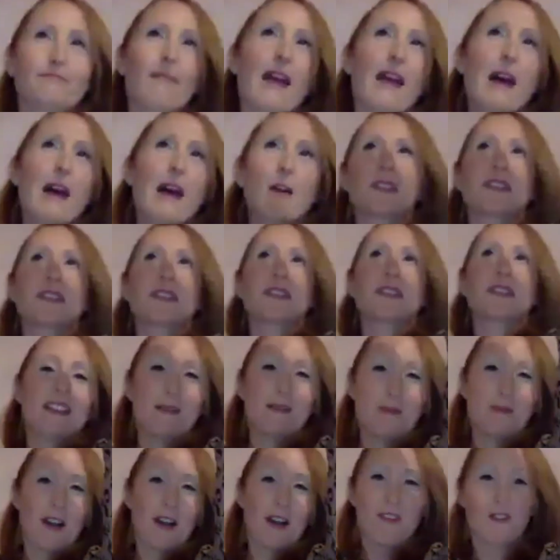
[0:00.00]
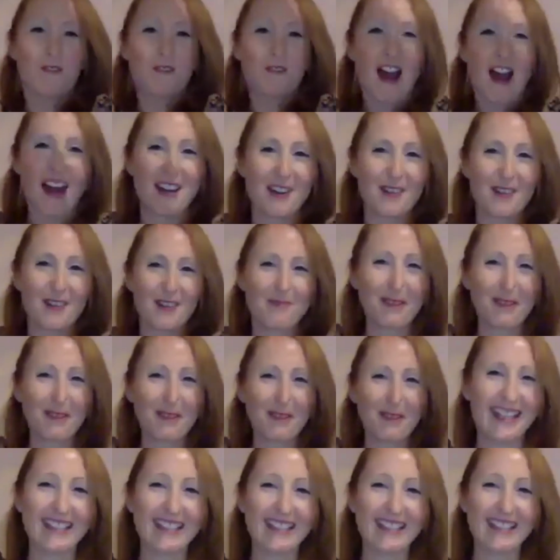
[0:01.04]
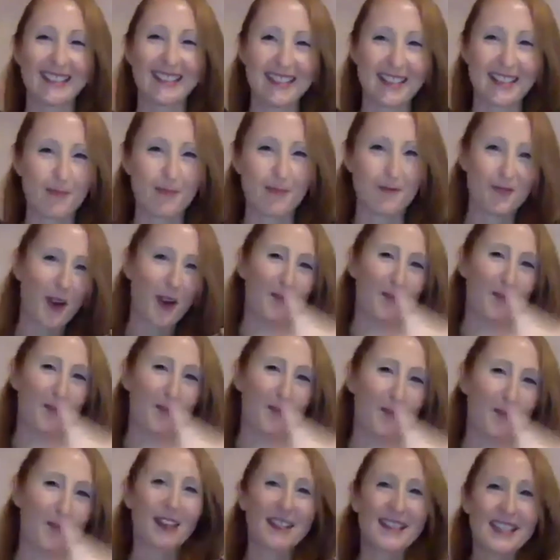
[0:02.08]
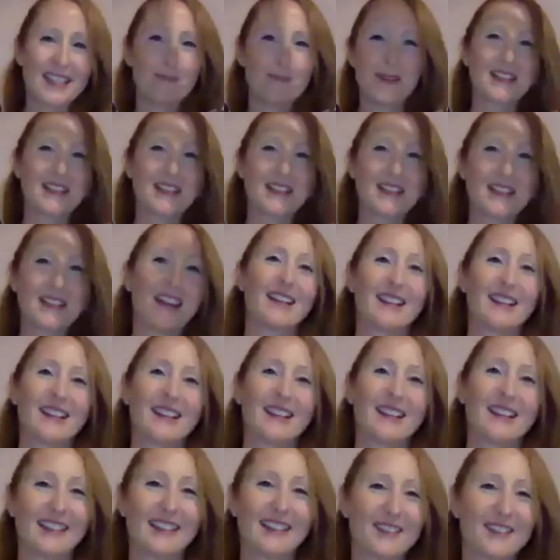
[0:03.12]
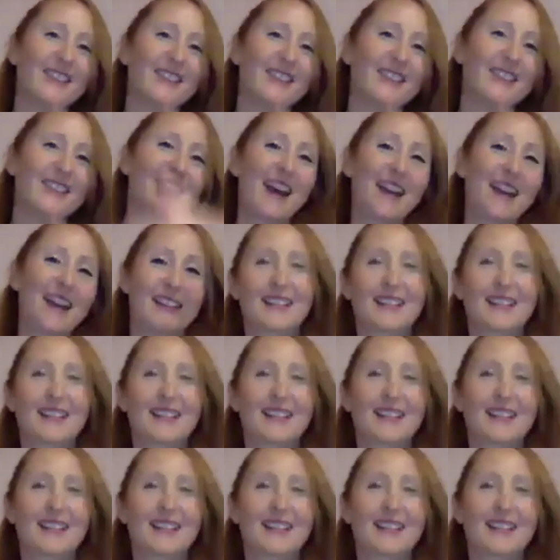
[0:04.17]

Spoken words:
mounting it above the fireplace, and it's from the deep, and you look at it and